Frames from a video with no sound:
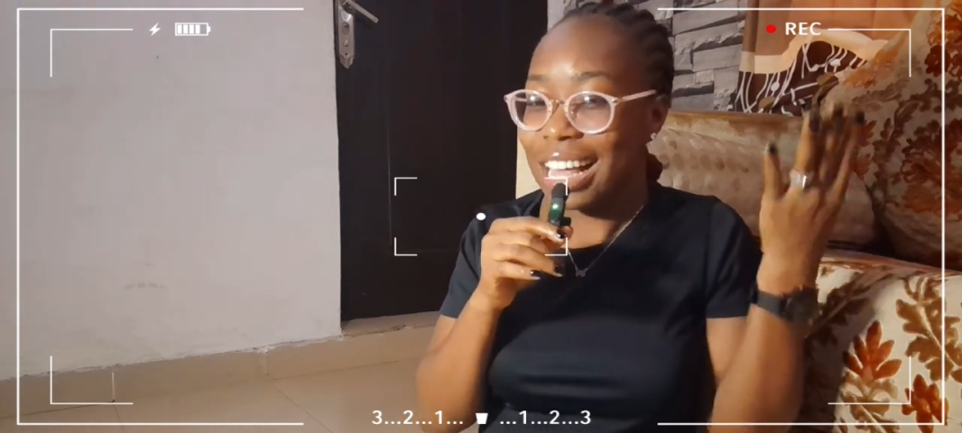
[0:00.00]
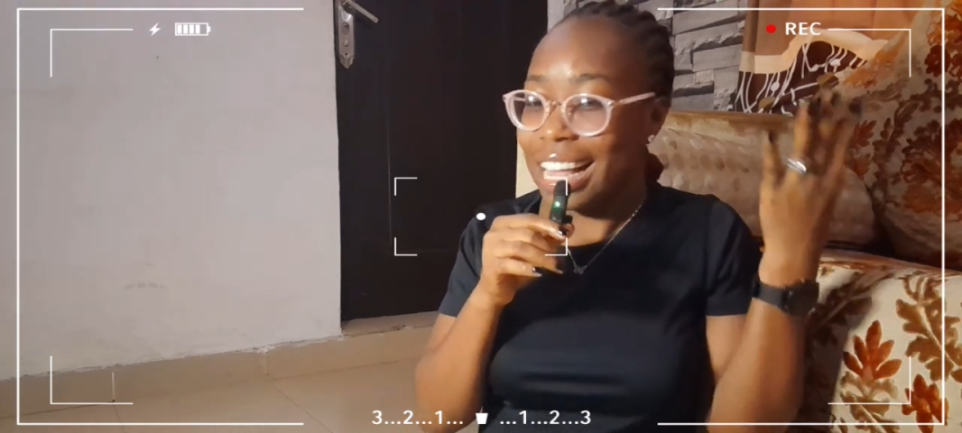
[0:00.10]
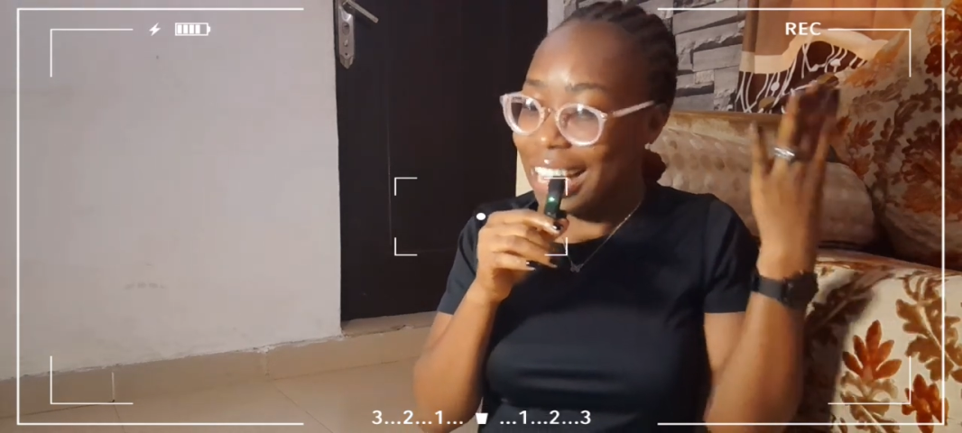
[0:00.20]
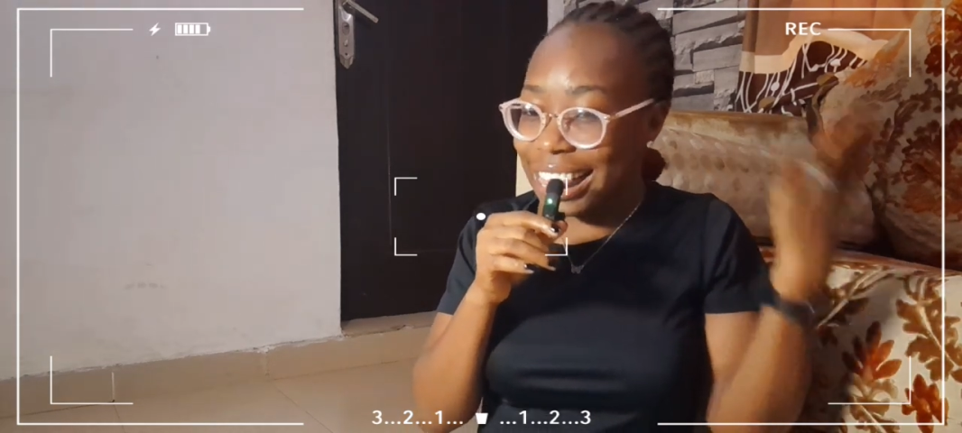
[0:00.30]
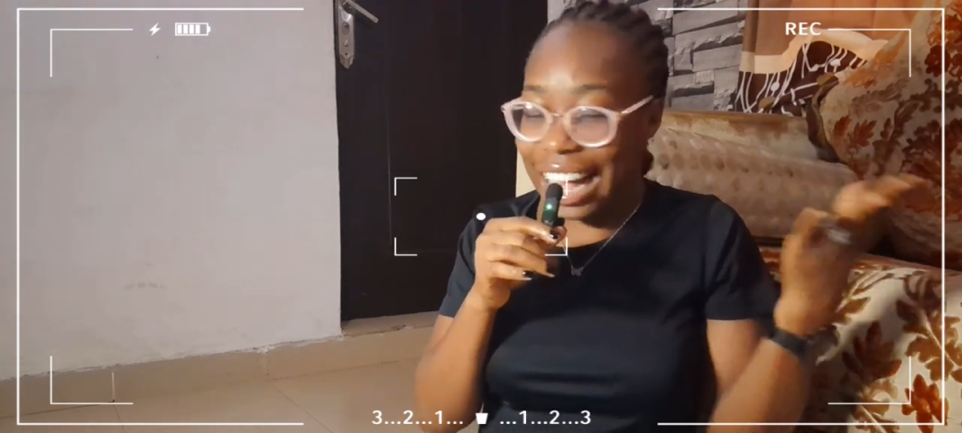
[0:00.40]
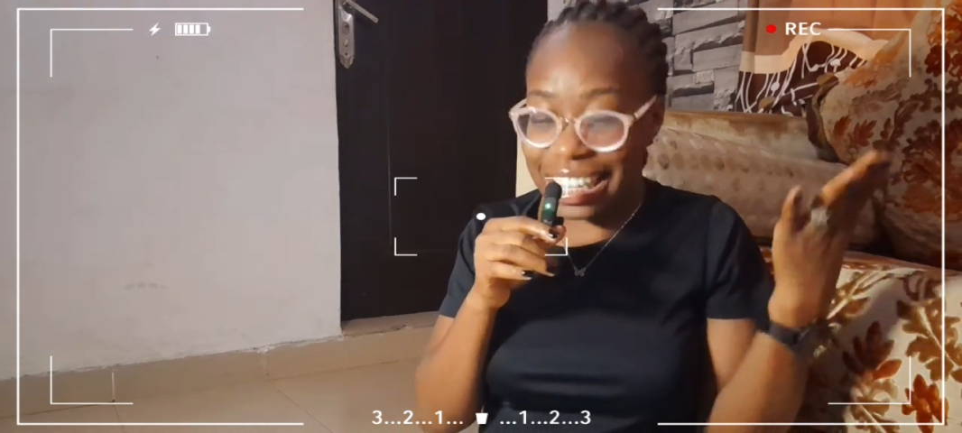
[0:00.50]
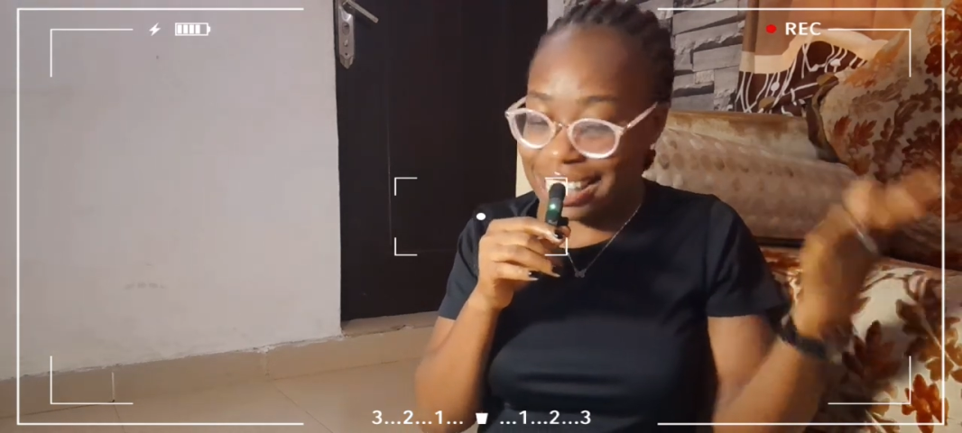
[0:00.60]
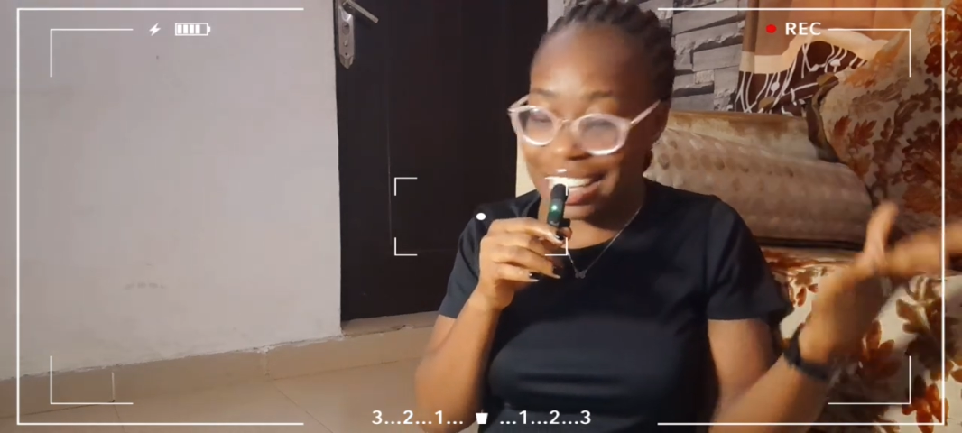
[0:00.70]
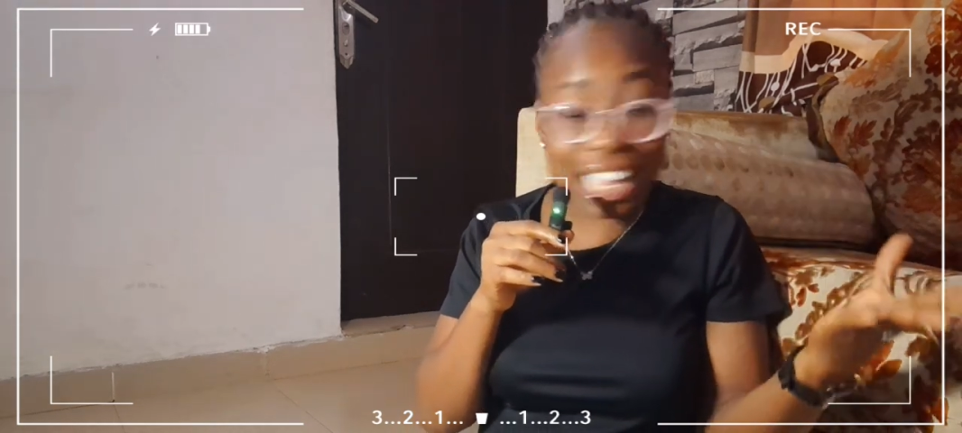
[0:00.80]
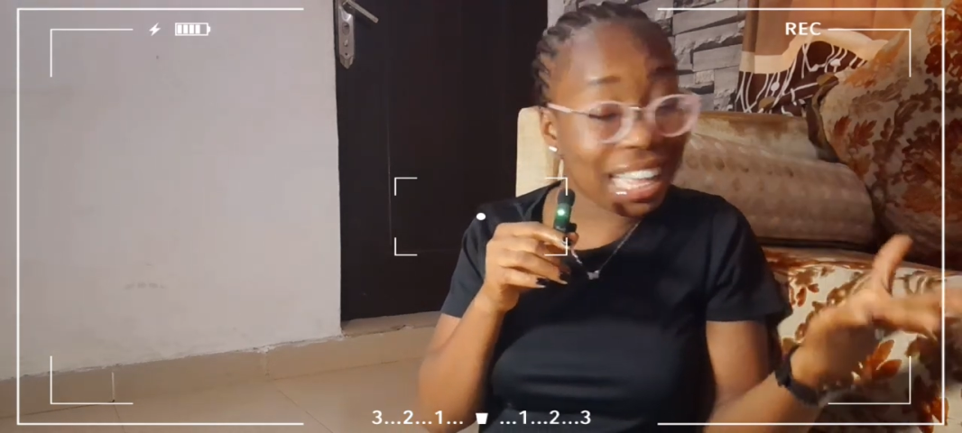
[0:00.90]
that
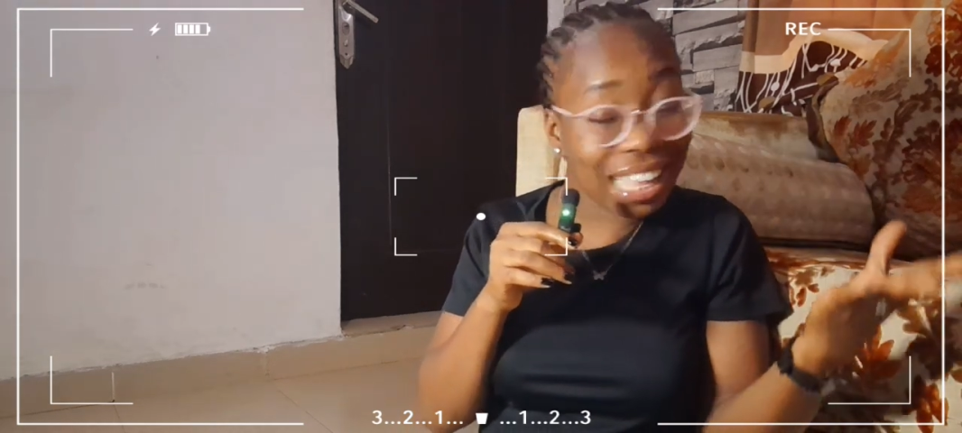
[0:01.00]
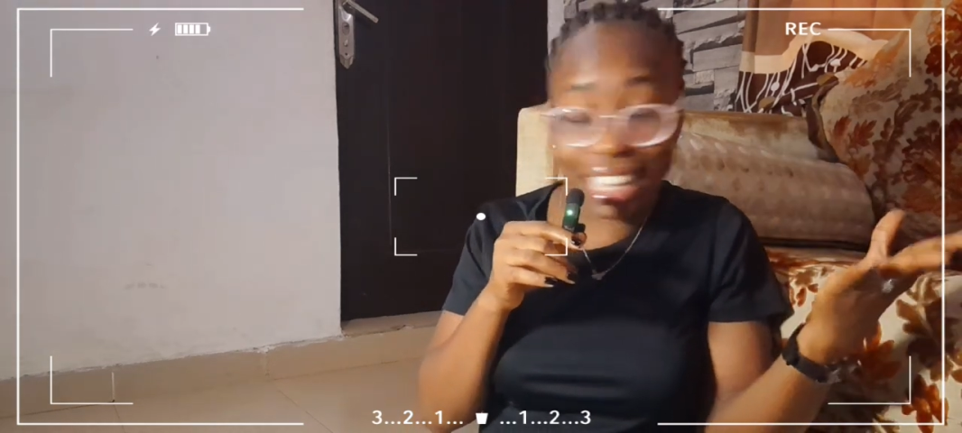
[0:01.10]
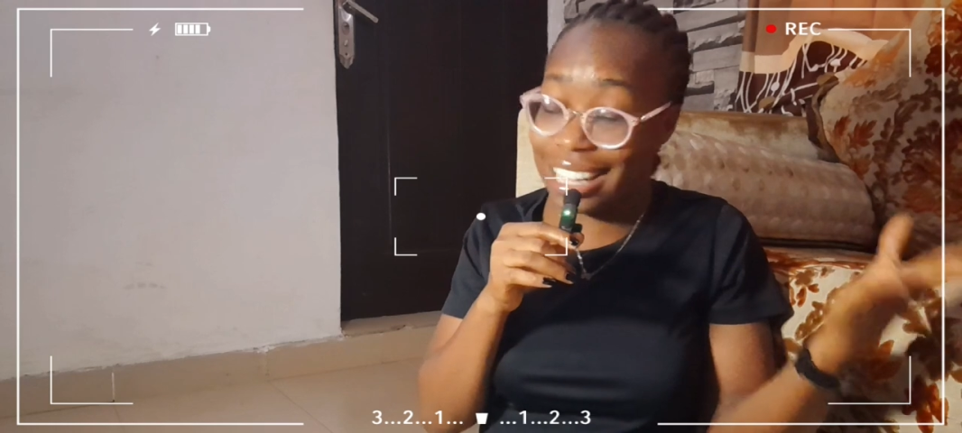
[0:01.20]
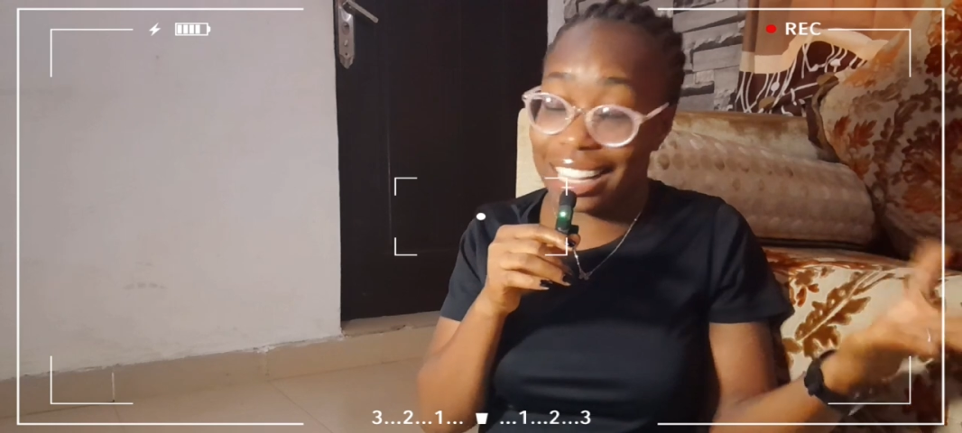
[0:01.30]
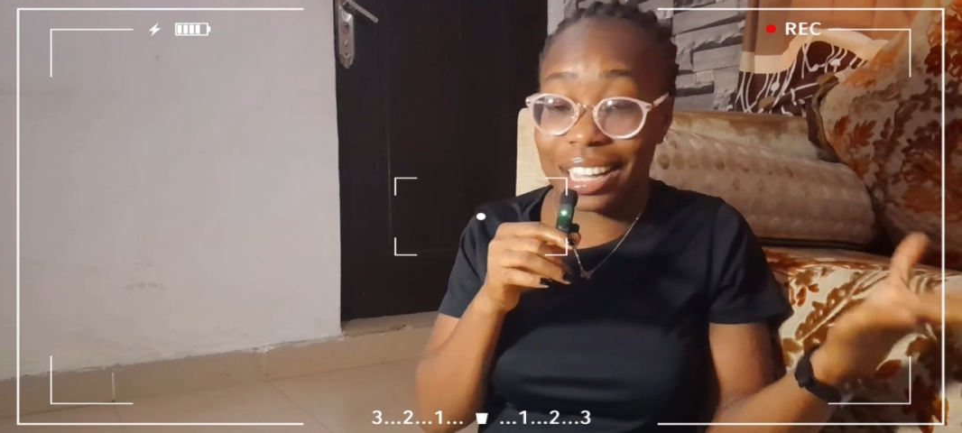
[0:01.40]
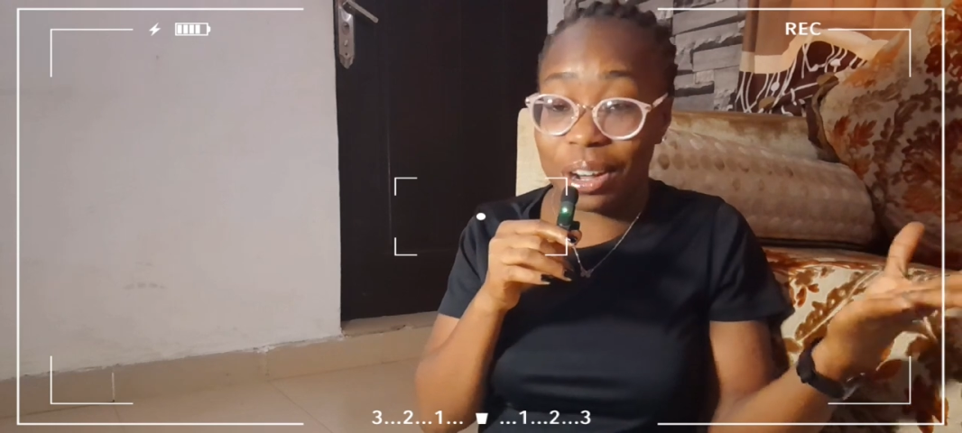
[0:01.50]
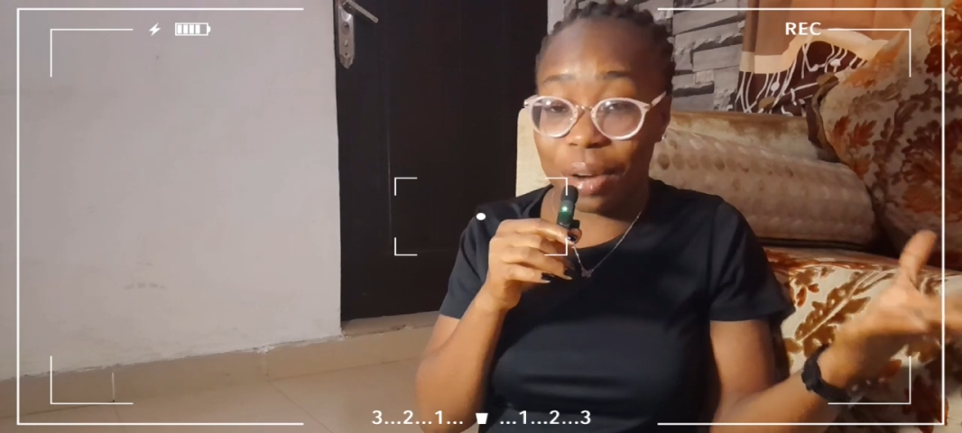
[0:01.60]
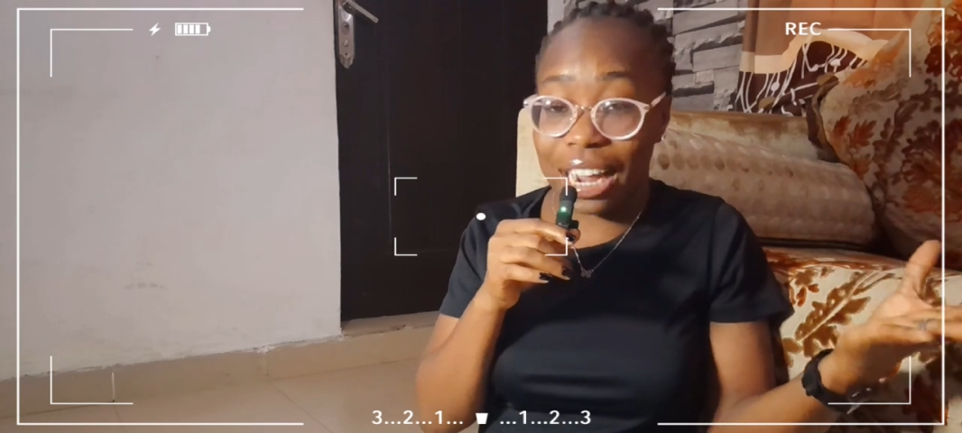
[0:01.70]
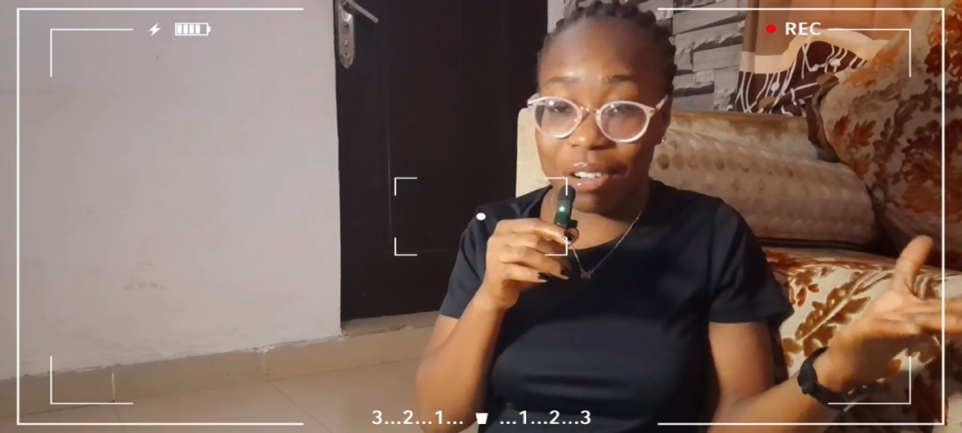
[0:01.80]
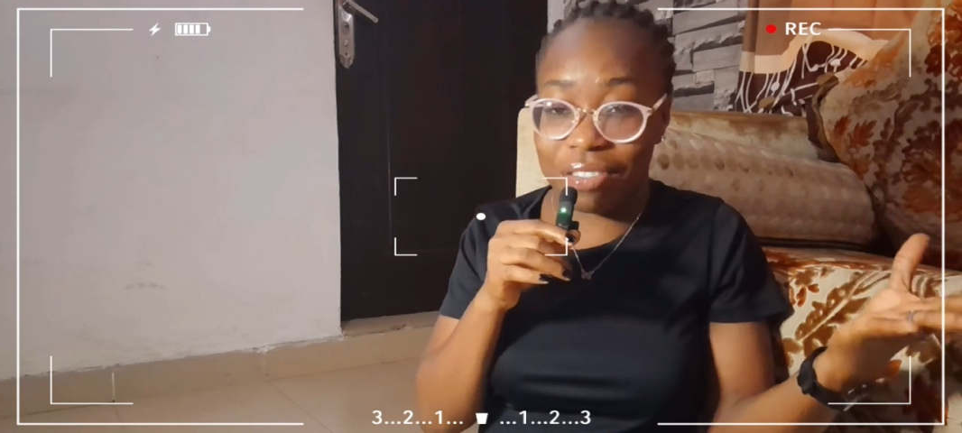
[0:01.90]
we can
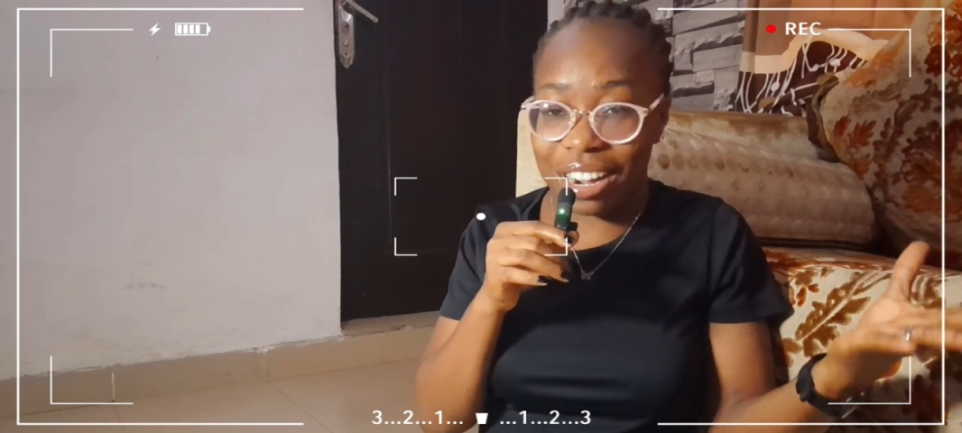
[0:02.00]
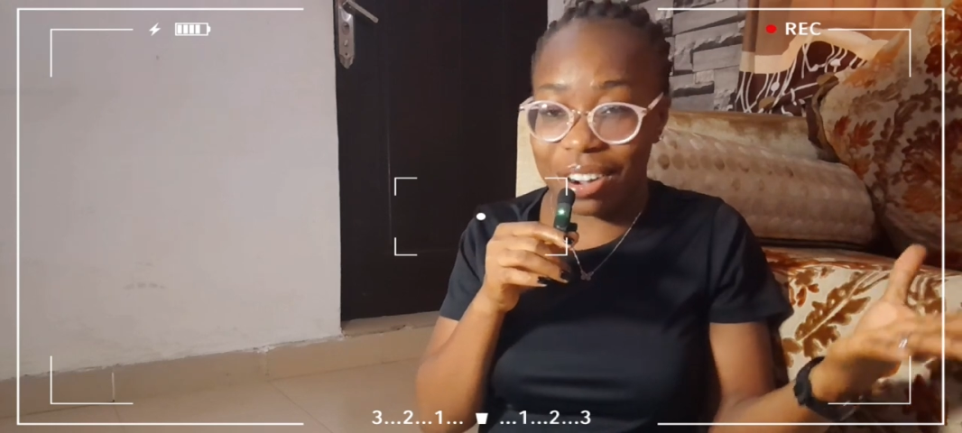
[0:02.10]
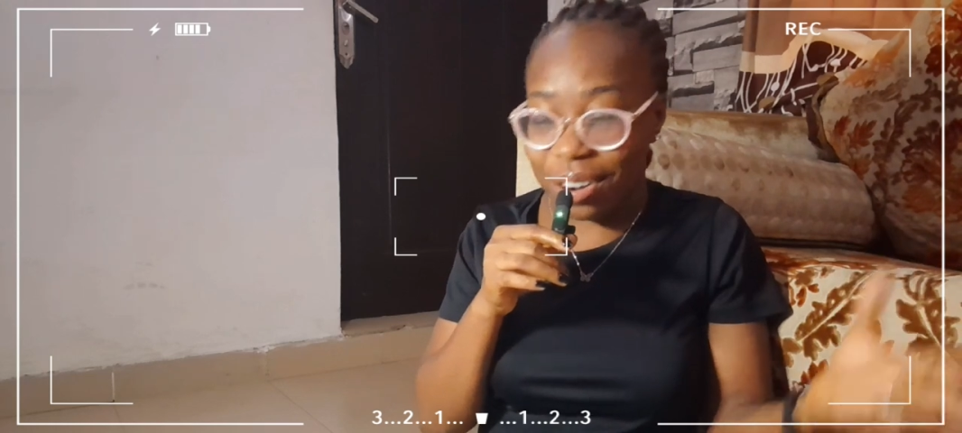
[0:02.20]
overcome.